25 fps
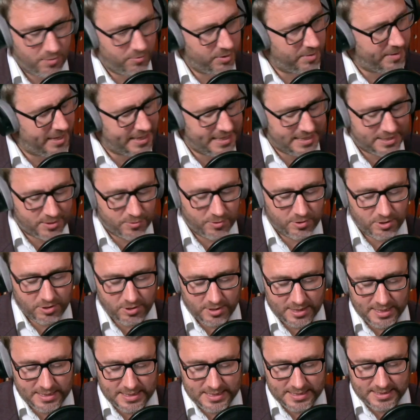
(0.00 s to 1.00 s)
What about this one,
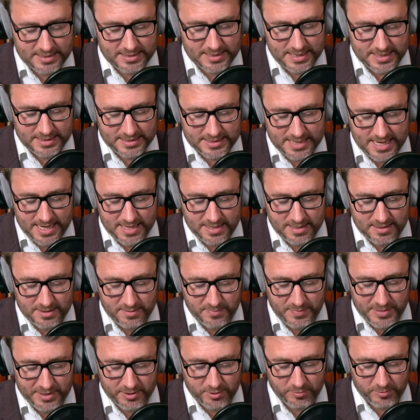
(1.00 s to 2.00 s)
Colin? They say that the
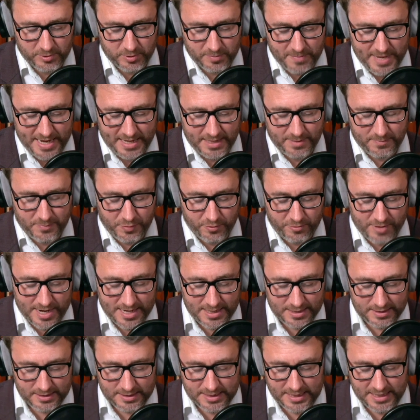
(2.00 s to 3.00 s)
bill will make
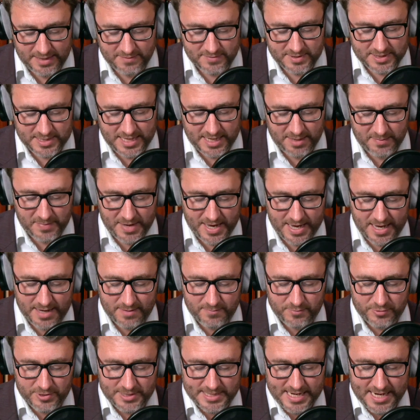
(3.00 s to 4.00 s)
parental leave, sick pay
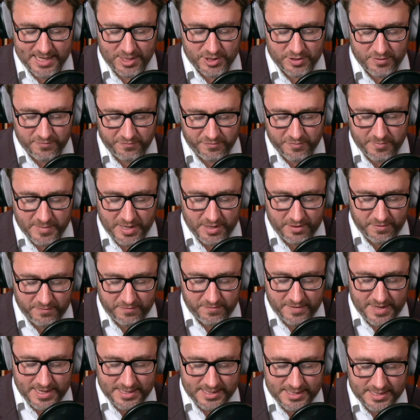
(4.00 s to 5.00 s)
and protection from
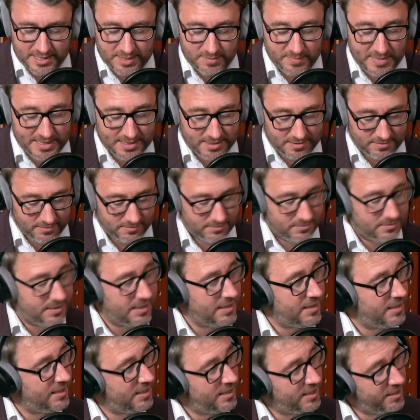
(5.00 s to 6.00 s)
unfair dismissal
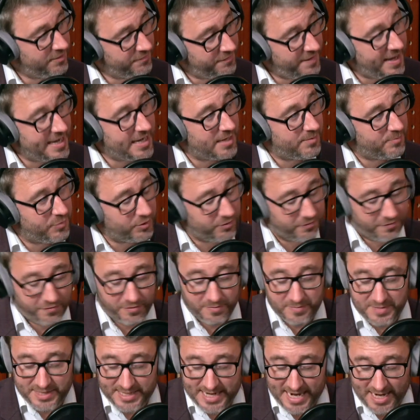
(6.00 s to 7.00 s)
available
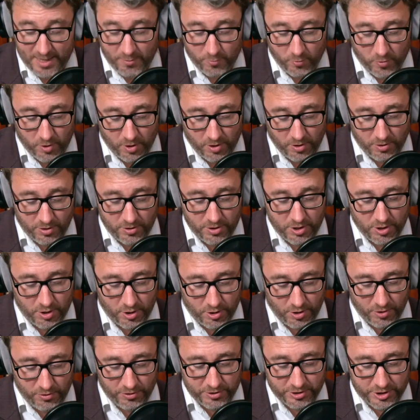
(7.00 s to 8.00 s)
from day one
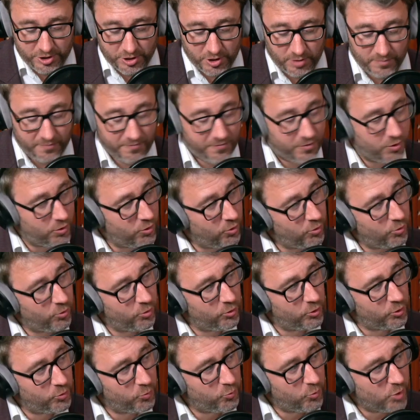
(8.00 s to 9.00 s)
on the job for
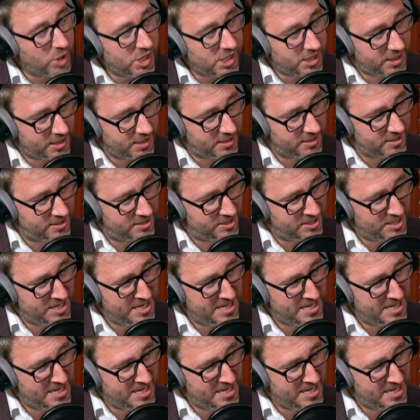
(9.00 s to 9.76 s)
all workers.